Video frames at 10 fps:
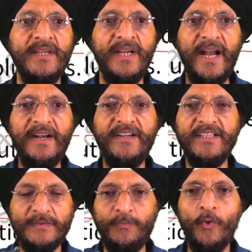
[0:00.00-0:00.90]
and
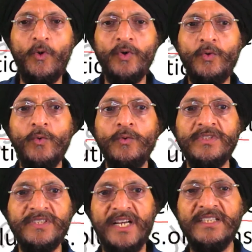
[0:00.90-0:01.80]
respond to
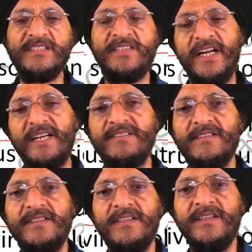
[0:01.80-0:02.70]
such threats
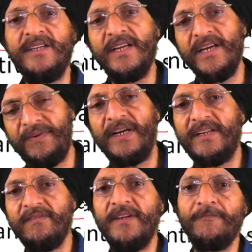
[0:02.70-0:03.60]

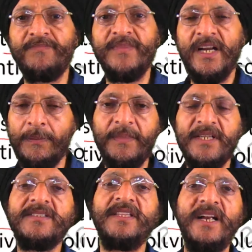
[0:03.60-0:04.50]
effectively. It
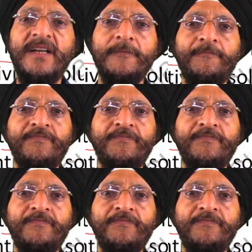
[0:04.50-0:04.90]
means that